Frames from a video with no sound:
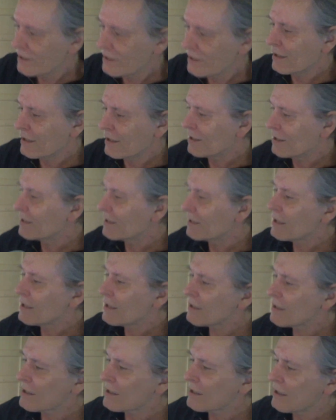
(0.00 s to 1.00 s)
You know,
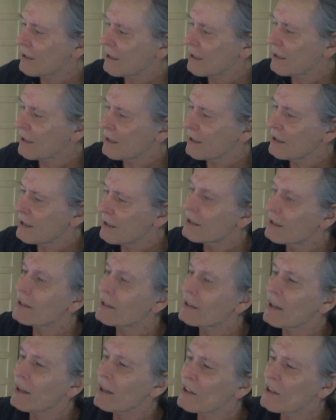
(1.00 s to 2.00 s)
that's
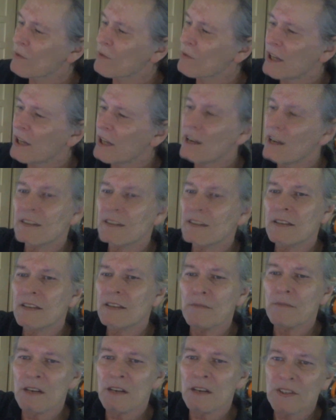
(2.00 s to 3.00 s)
okay, this one has the
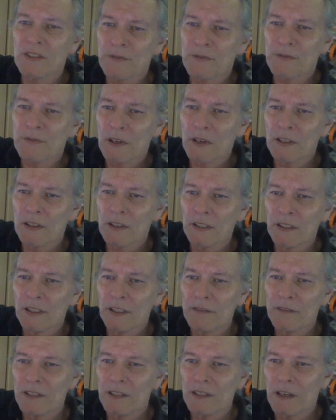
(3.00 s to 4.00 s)
mounts on the
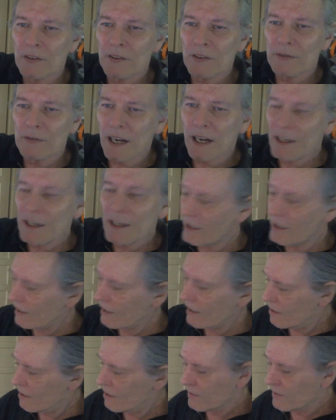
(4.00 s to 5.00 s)
left and on the right.
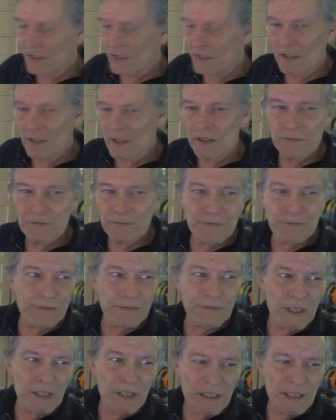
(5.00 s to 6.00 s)
That comes in
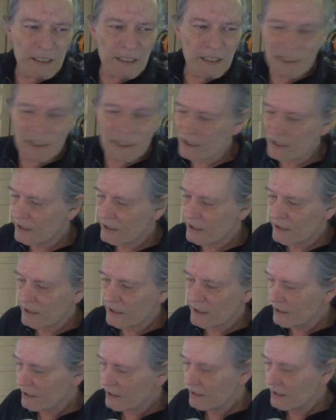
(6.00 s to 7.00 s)
front.
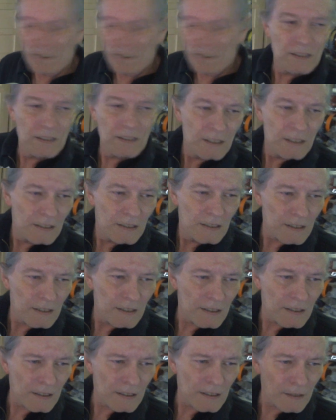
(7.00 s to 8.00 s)

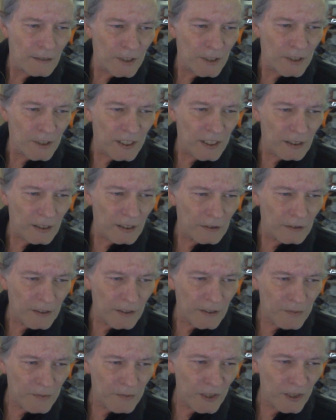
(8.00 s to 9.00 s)
Let me take a look at
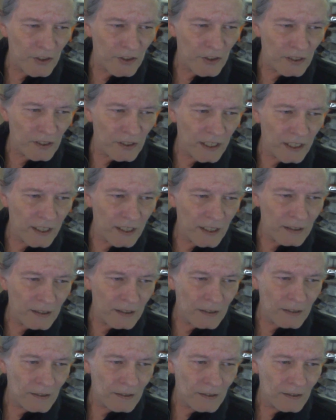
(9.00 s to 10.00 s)
this picture again.